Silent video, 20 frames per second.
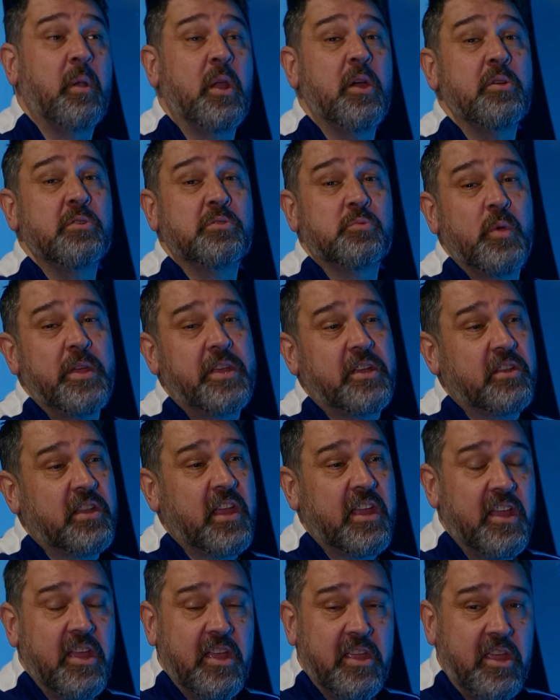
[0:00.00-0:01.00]
Blues, we could
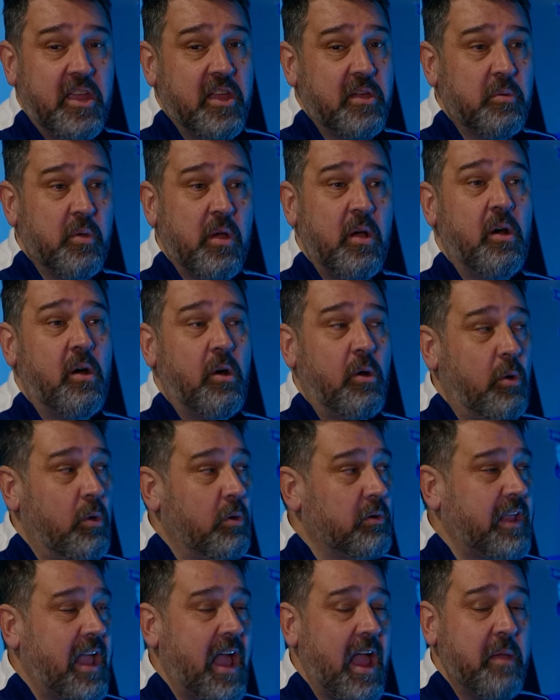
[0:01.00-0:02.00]
hear you
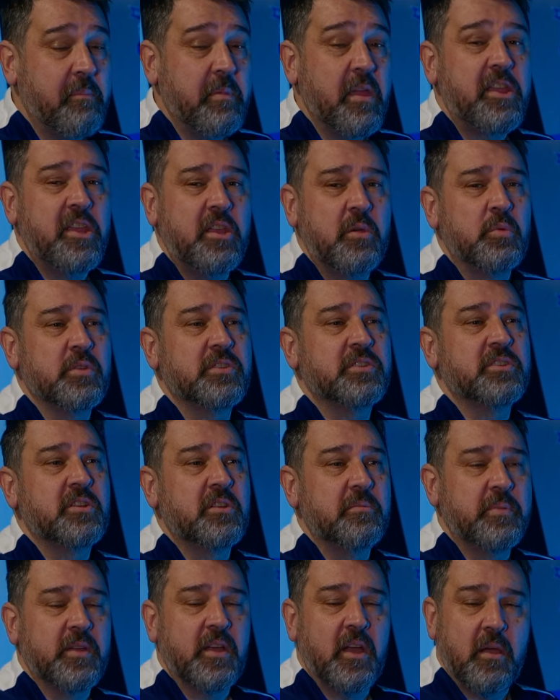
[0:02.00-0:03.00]
all game. You were
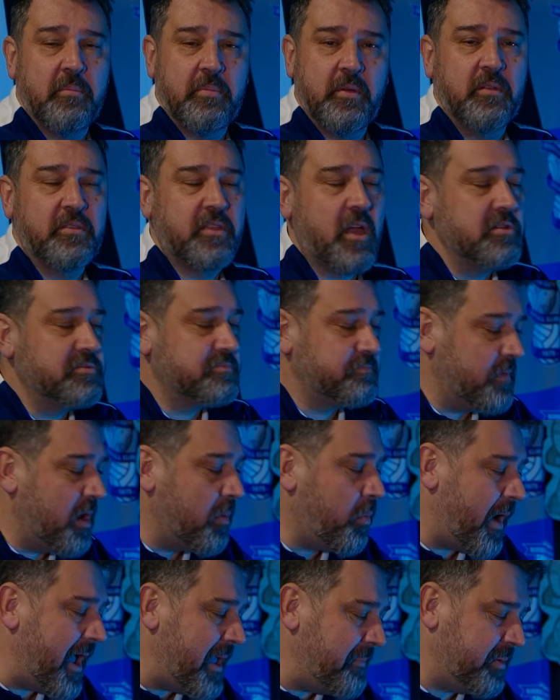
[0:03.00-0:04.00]
superb. Those
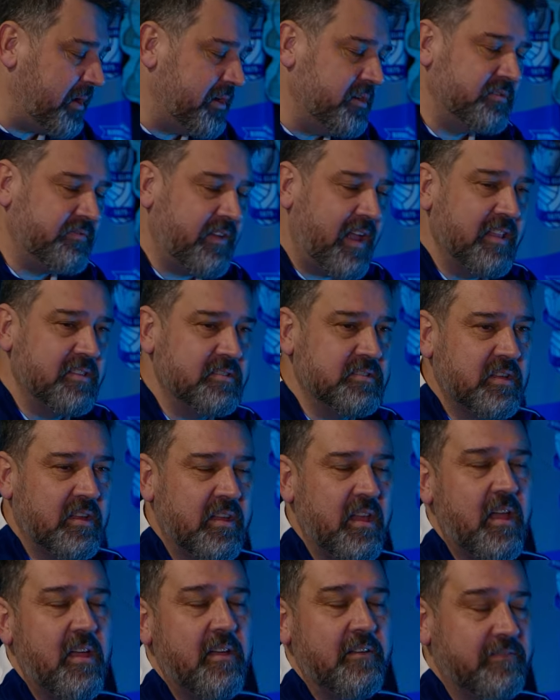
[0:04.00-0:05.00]
away Blues fans,
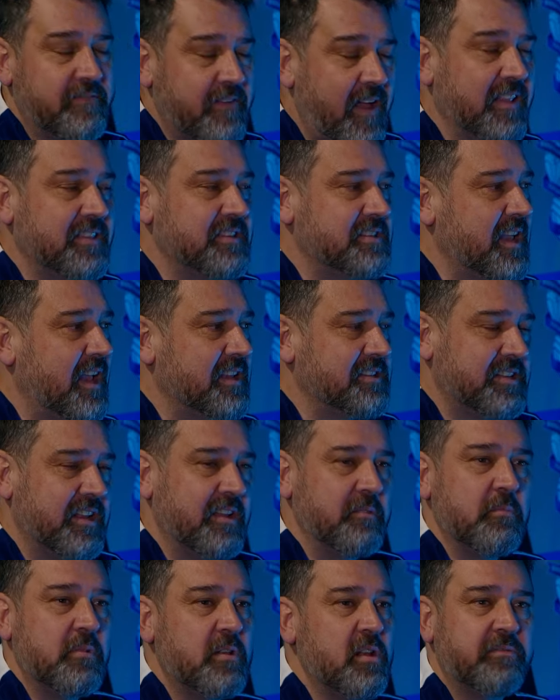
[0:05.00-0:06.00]
fantastic.
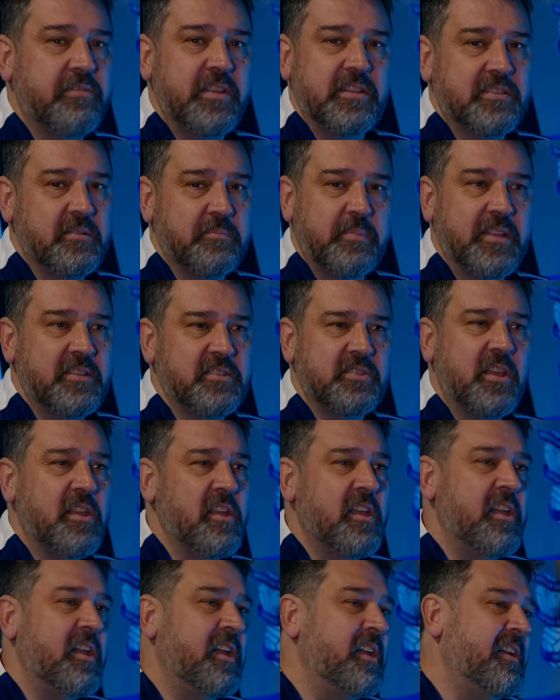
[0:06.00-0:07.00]
Love you to bits.
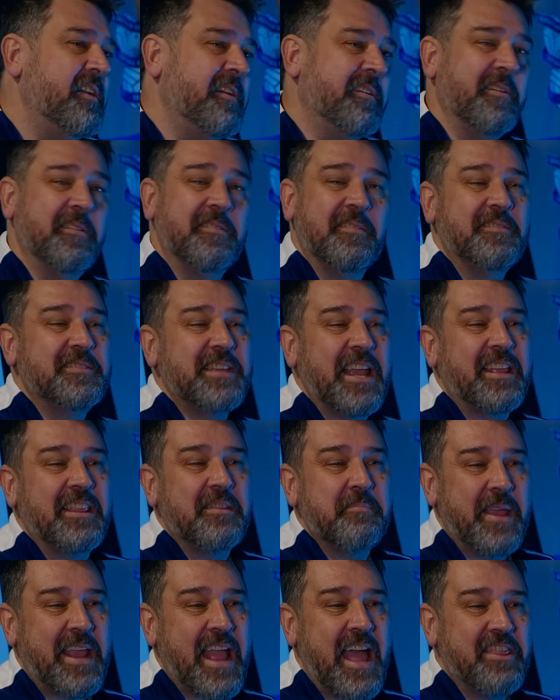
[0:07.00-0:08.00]

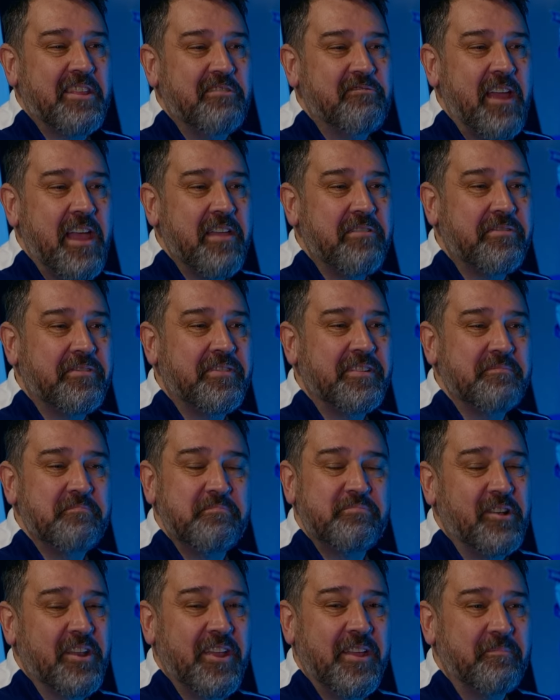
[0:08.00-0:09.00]
Taking the mick out the ref,
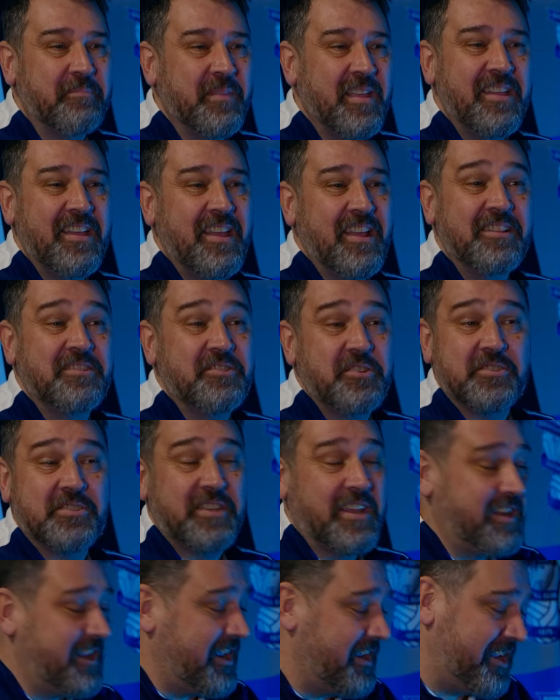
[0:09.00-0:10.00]
brilliant. And just
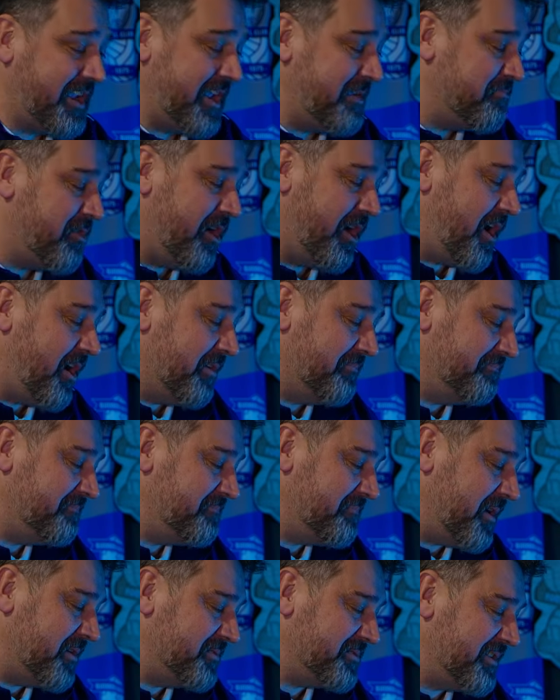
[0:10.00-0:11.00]
singing "Keep Right On"
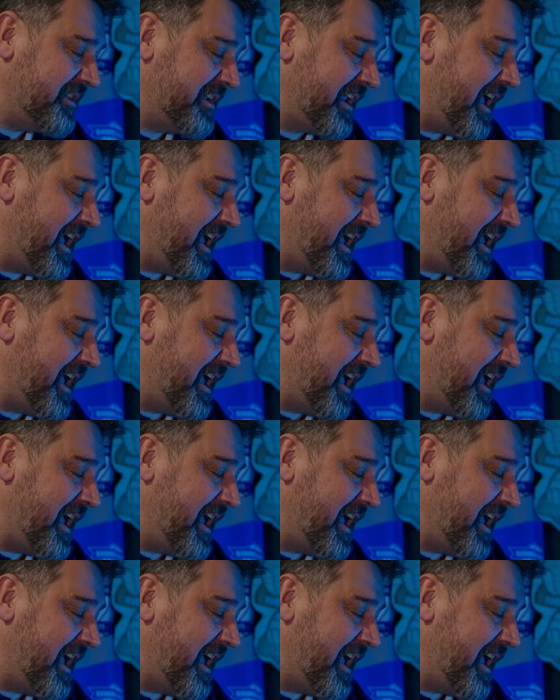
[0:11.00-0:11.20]
most of the